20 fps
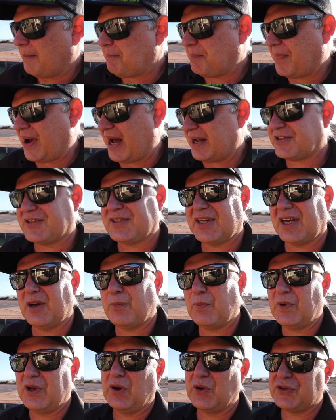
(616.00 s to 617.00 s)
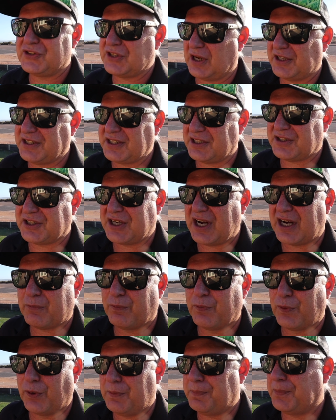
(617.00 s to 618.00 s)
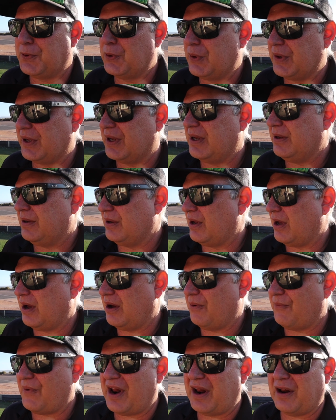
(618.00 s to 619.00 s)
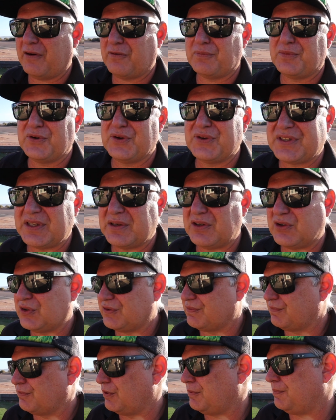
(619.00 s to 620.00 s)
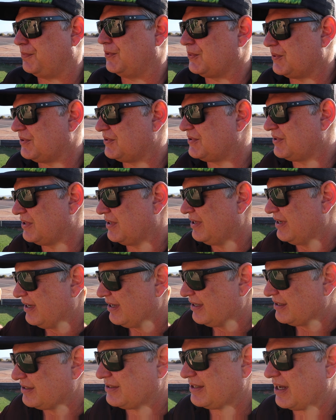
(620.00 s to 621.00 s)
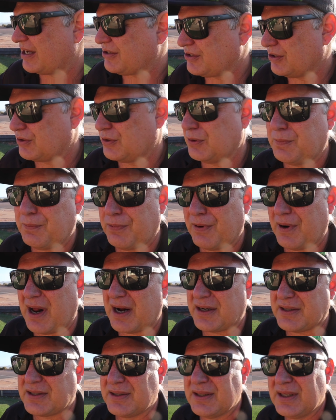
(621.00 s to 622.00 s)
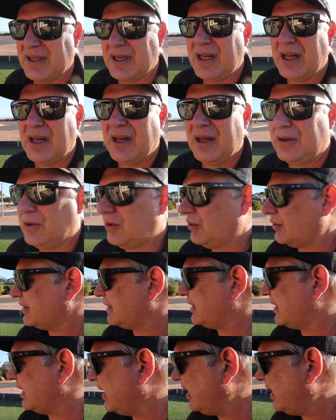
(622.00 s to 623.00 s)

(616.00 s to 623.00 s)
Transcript: But we also just chuck Root Builder 100 mils in, because Root Builder's such a good product. Look,